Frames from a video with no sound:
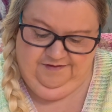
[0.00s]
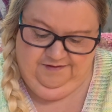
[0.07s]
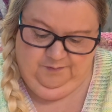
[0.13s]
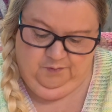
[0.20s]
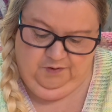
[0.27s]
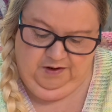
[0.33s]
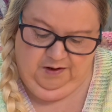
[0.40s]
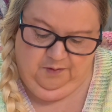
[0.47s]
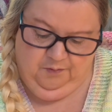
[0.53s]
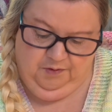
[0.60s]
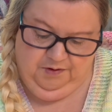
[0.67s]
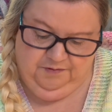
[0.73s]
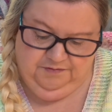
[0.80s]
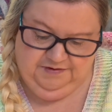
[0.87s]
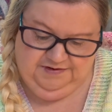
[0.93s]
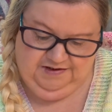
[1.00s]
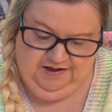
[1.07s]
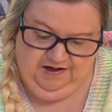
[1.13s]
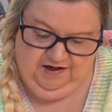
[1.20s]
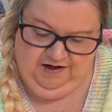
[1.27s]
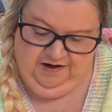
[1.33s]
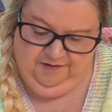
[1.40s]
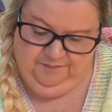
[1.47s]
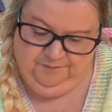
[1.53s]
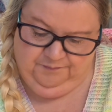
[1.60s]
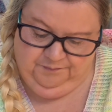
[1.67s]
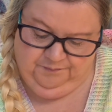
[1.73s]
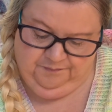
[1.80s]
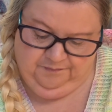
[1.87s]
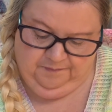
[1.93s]
We will see.
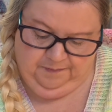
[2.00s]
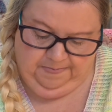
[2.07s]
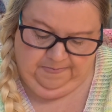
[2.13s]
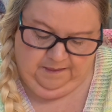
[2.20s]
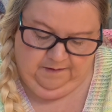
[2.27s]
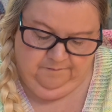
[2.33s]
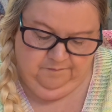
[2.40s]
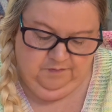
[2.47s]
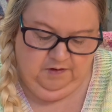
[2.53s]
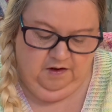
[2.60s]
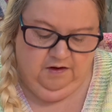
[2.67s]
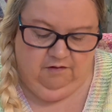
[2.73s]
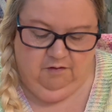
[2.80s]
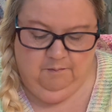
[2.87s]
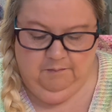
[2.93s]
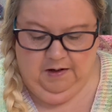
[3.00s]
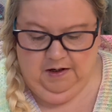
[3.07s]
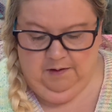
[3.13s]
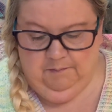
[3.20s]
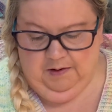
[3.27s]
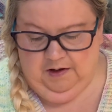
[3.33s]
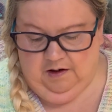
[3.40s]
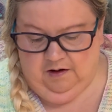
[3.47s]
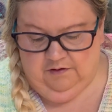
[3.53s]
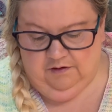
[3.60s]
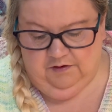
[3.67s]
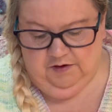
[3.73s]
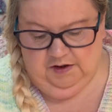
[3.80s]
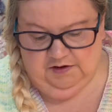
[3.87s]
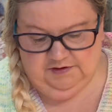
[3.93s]
There are many, many other
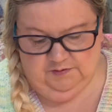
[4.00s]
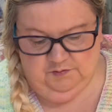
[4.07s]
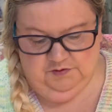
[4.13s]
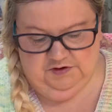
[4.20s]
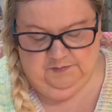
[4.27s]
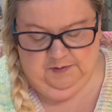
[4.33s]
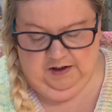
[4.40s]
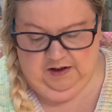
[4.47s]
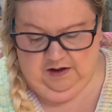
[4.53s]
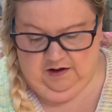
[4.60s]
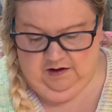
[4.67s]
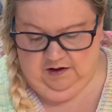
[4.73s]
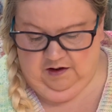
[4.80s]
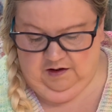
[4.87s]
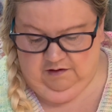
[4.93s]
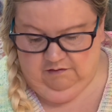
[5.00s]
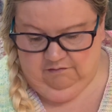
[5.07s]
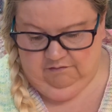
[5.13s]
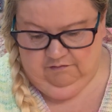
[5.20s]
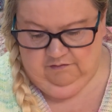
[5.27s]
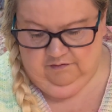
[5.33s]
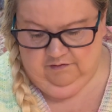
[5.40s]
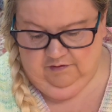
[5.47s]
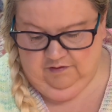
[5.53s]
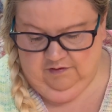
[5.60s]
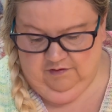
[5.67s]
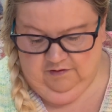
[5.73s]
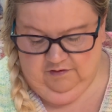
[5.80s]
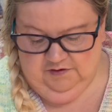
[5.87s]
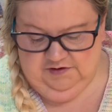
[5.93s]
things I want to make in here.
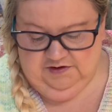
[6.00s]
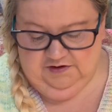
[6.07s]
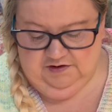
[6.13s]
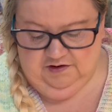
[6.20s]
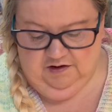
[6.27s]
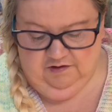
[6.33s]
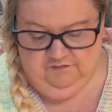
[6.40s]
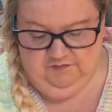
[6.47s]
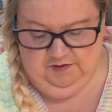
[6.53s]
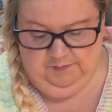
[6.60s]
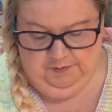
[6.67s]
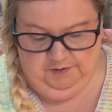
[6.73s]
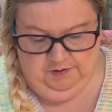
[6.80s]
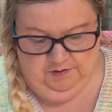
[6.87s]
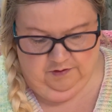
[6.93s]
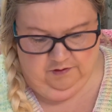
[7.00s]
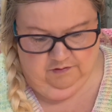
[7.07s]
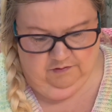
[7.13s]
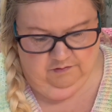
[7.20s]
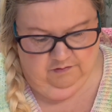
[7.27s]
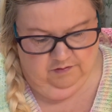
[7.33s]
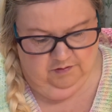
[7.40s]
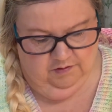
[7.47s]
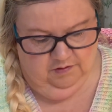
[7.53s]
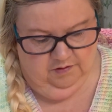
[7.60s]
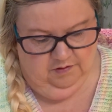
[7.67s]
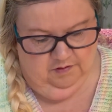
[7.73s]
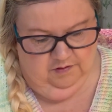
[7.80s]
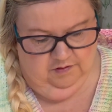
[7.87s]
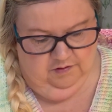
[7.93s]
This is a lovely book.
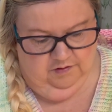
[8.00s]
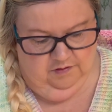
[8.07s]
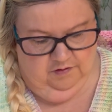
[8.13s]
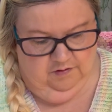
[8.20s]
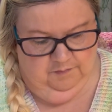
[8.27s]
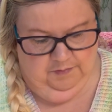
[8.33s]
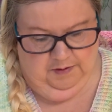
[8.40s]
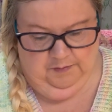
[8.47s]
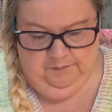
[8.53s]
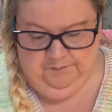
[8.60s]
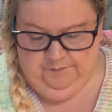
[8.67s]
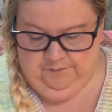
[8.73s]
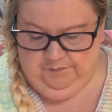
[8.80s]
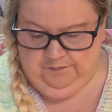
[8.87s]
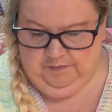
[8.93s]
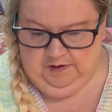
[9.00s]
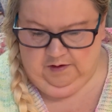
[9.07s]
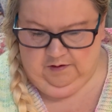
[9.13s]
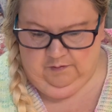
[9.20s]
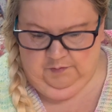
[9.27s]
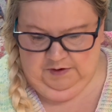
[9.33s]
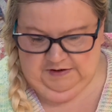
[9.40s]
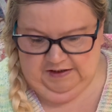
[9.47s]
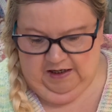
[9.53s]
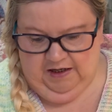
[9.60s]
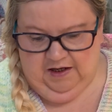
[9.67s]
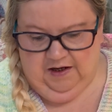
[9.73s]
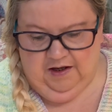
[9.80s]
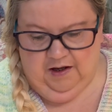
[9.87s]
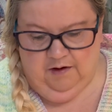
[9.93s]
But we're
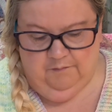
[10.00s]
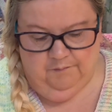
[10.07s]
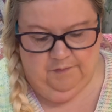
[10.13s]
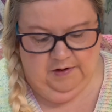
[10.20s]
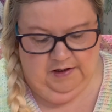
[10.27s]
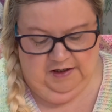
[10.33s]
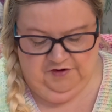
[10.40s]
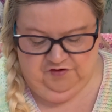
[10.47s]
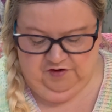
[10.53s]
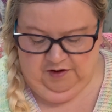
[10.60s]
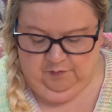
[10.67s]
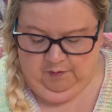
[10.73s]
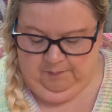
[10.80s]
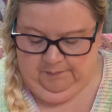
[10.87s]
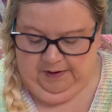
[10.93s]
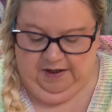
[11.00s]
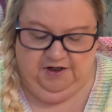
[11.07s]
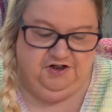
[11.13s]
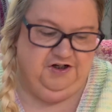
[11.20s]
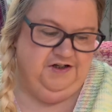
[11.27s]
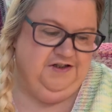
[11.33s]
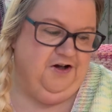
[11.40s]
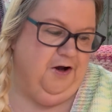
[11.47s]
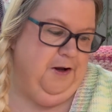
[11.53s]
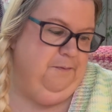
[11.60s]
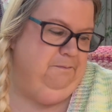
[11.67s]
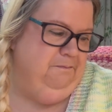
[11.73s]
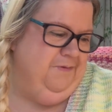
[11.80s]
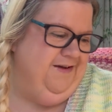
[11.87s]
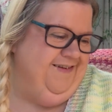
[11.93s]
taking it literally one page at a time.
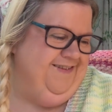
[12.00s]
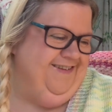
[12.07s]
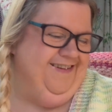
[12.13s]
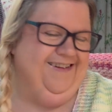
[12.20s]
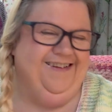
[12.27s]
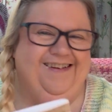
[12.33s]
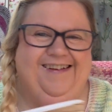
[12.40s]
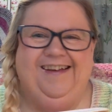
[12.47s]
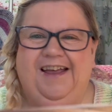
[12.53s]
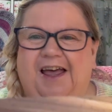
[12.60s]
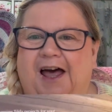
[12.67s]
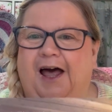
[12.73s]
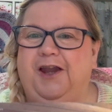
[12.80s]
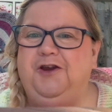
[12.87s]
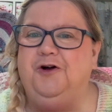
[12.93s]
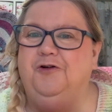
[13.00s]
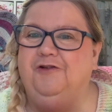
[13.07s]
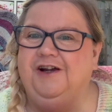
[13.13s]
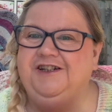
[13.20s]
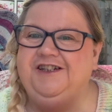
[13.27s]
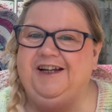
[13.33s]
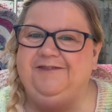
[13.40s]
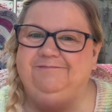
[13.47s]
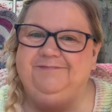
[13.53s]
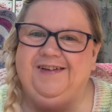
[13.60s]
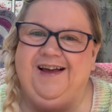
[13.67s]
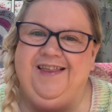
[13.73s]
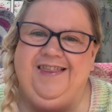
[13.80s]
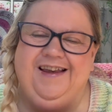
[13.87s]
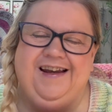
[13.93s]
And not rushing.
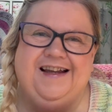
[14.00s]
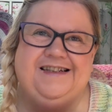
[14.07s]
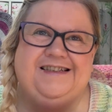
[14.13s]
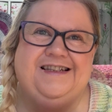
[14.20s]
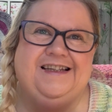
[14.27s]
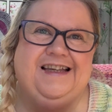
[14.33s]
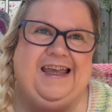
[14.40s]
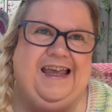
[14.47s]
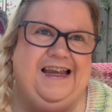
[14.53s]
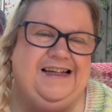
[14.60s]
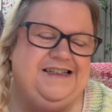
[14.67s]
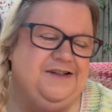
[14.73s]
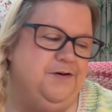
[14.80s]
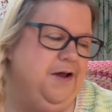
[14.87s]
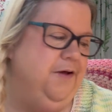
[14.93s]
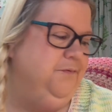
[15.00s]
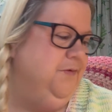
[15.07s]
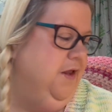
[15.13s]
I think that's the key to it.